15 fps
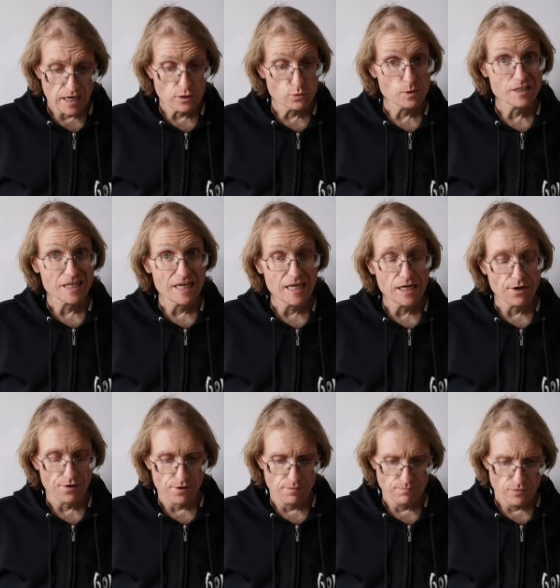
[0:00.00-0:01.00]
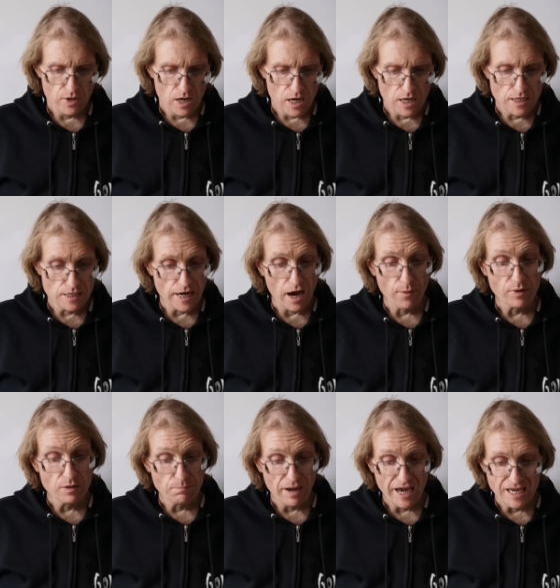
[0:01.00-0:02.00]
It was here, now
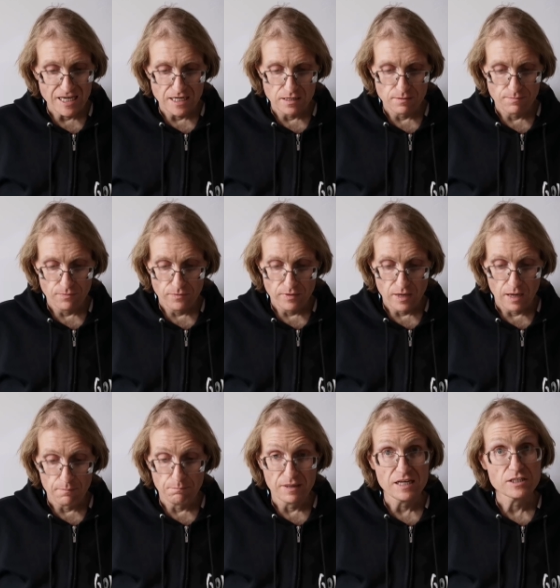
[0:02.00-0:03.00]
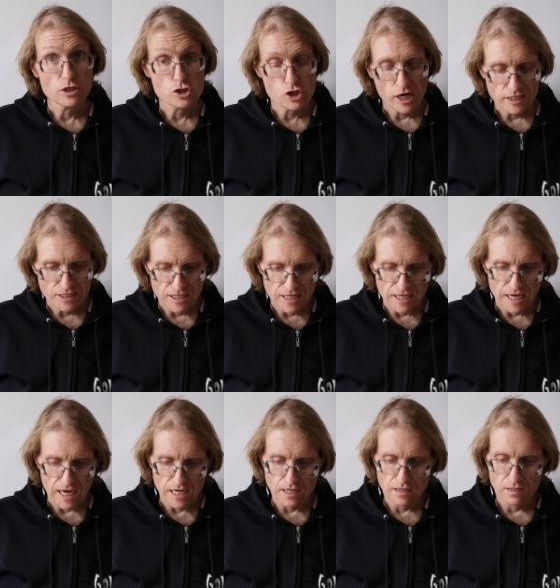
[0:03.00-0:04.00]
in pain, and being dejected
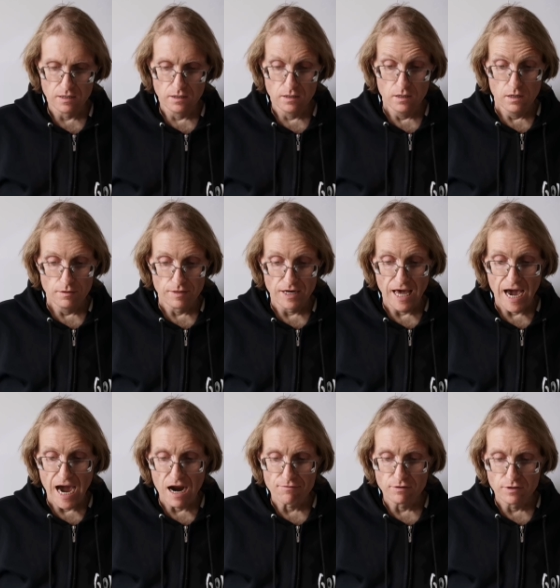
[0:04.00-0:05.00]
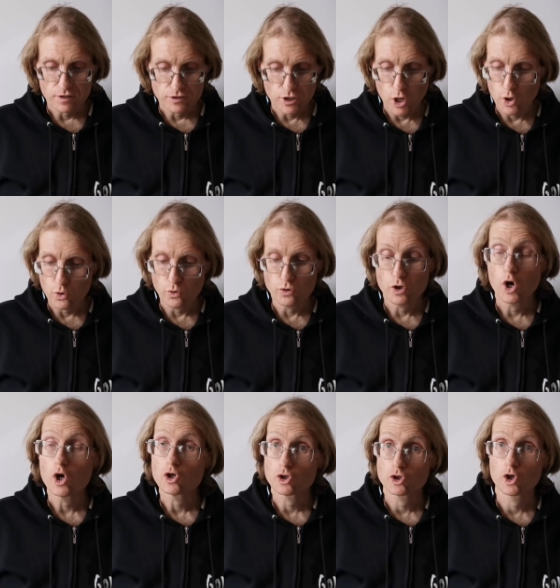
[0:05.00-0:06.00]
again, that Harry the Toad
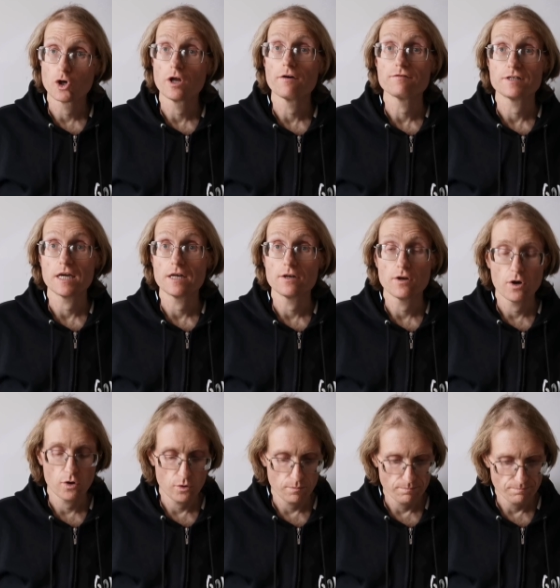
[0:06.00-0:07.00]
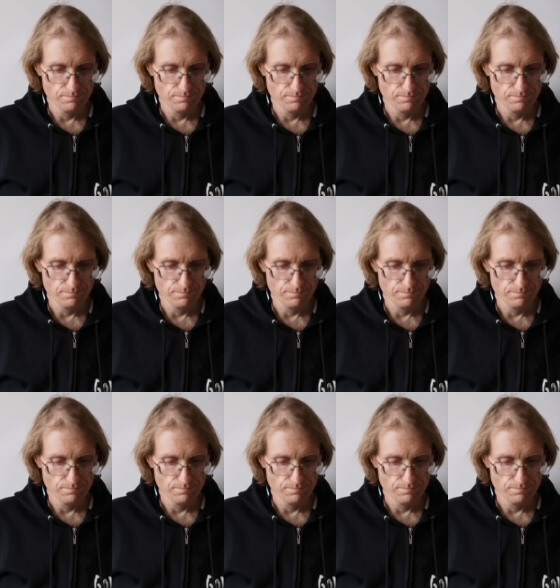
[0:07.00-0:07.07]
should have said no.